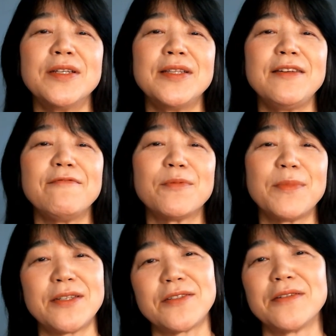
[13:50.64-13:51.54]
the
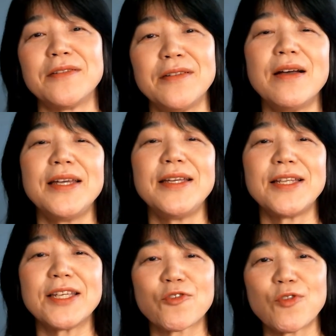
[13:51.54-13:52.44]
information in
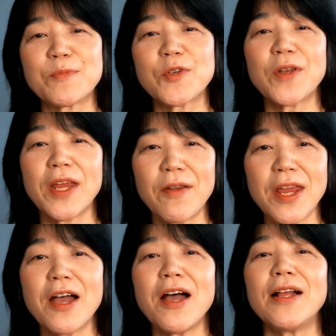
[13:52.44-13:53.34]
description
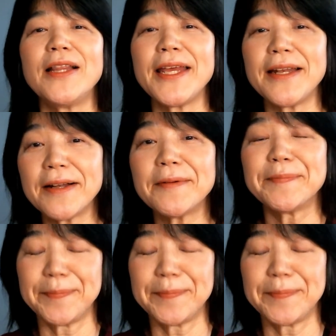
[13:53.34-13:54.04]
area later.